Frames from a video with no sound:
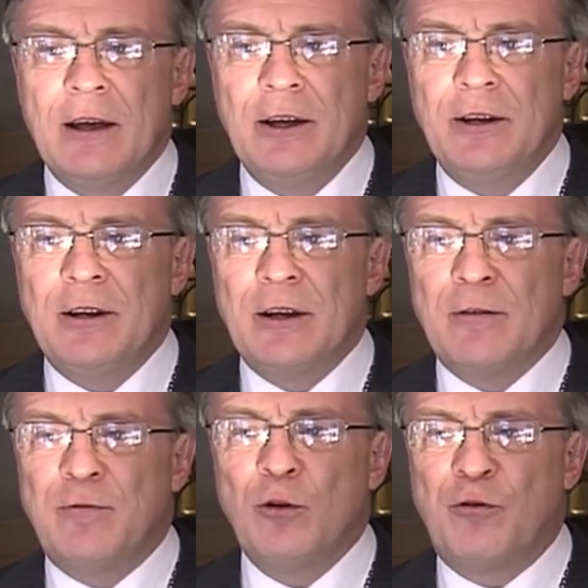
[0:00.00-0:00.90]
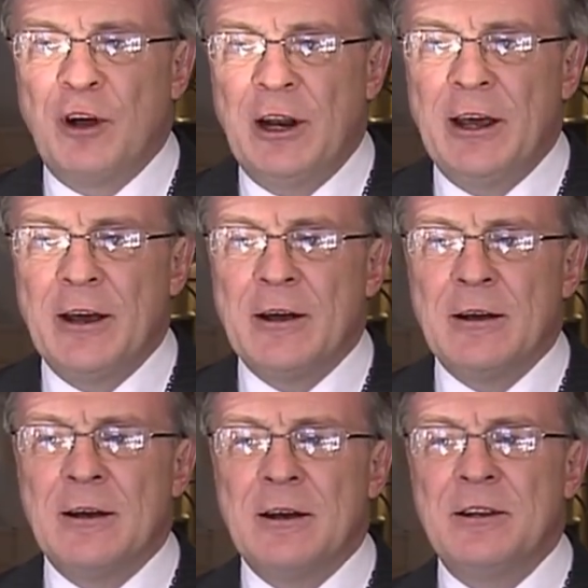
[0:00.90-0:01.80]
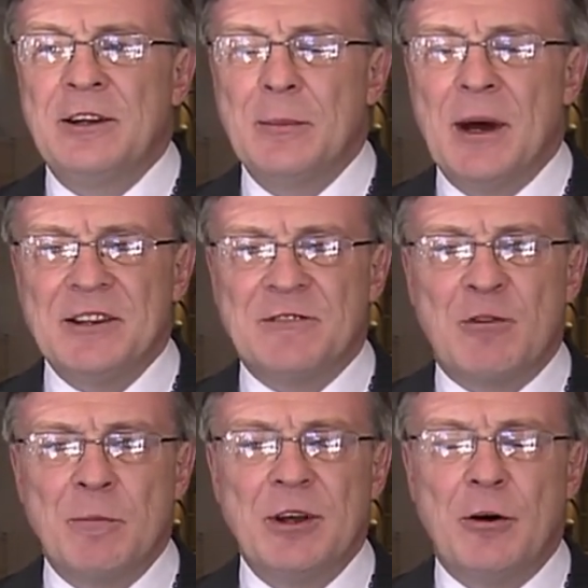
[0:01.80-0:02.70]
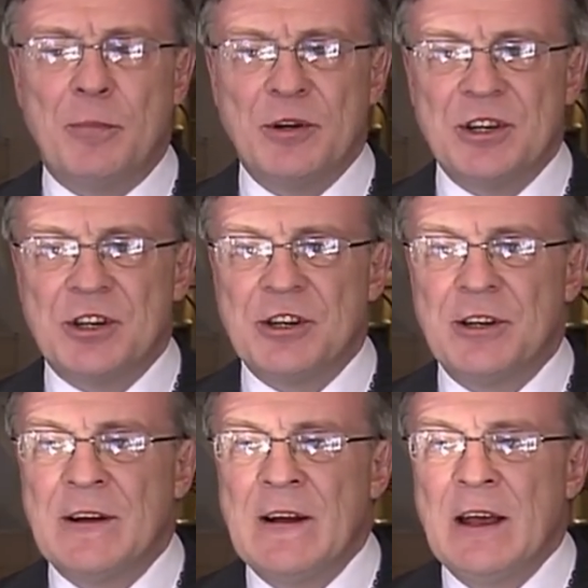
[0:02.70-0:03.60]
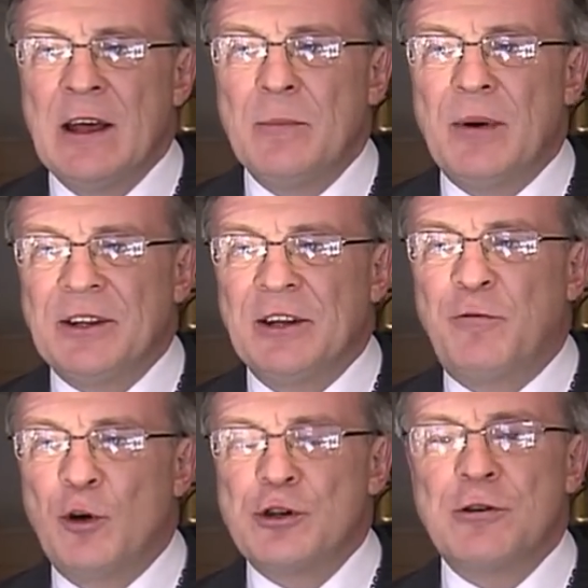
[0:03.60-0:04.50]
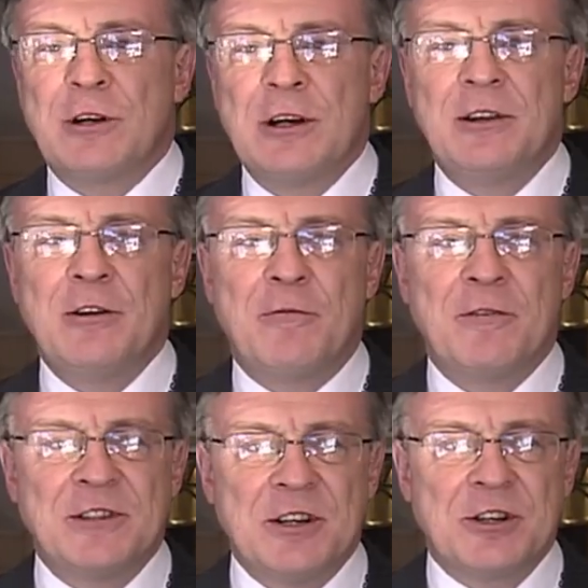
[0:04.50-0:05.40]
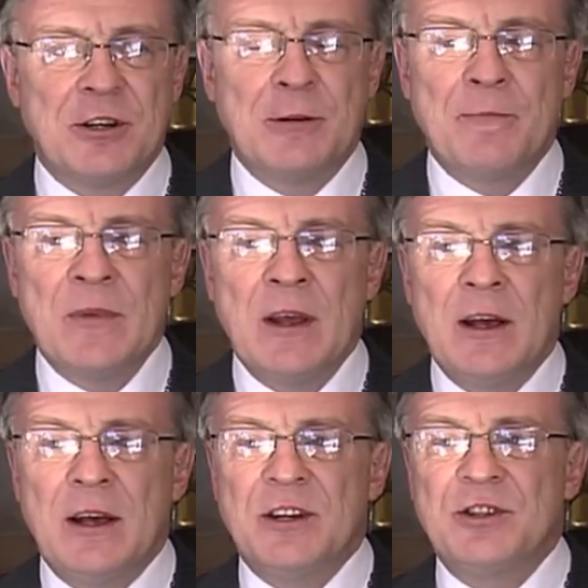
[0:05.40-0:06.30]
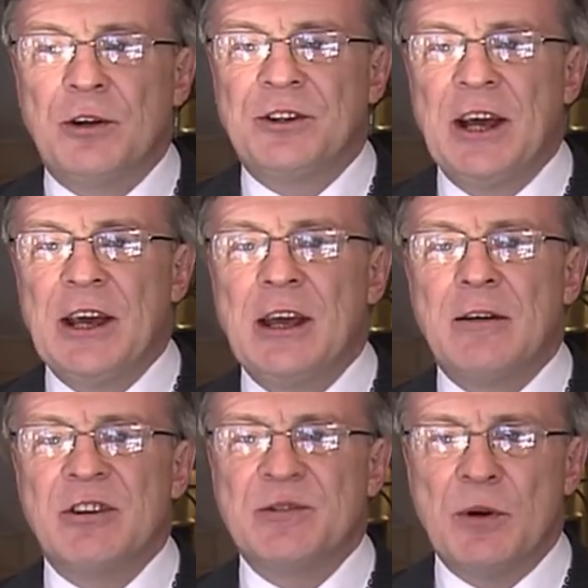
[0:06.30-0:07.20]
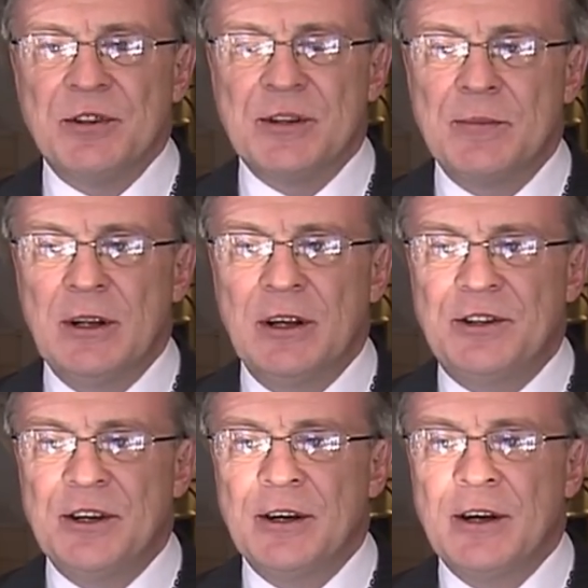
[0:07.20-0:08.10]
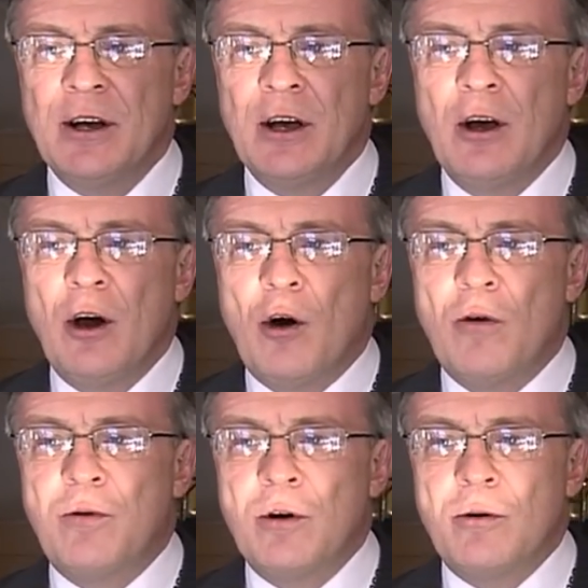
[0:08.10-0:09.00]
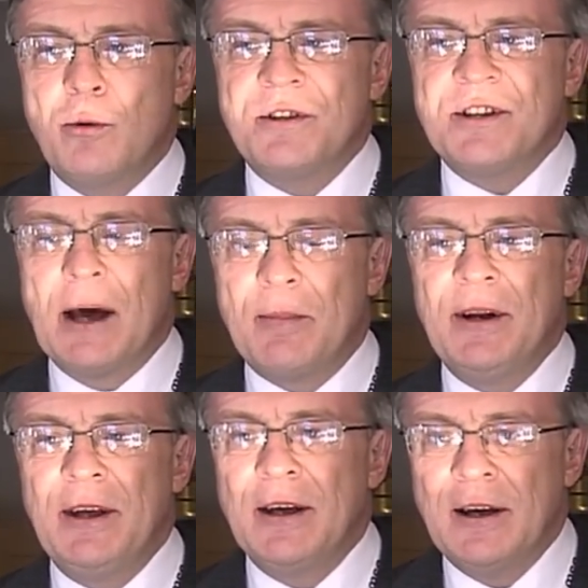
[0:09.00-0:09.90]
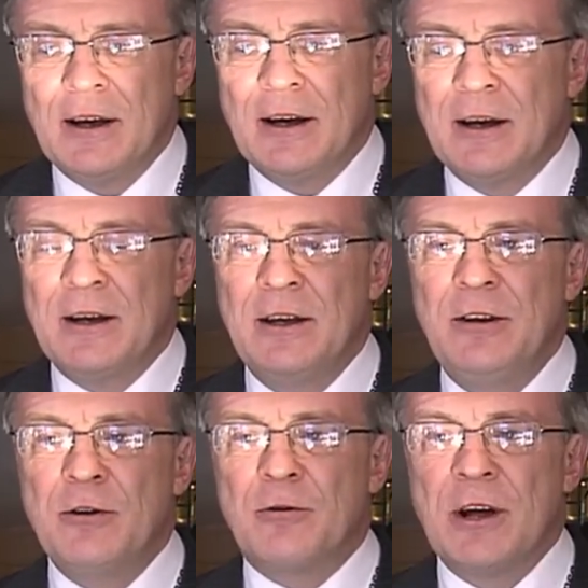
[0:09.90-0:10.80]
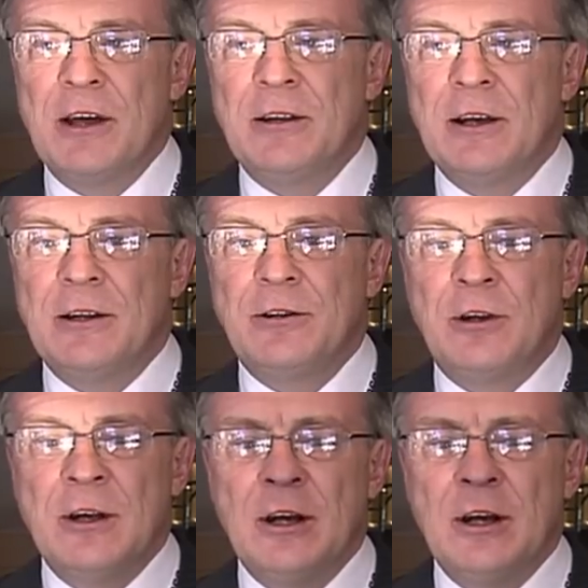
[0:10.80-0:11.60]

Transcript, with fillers: in fulfilling uh, the demands from the opposition. But unfortunately, the opposition is not taking responsibility of what's happening uh, in Ukraine and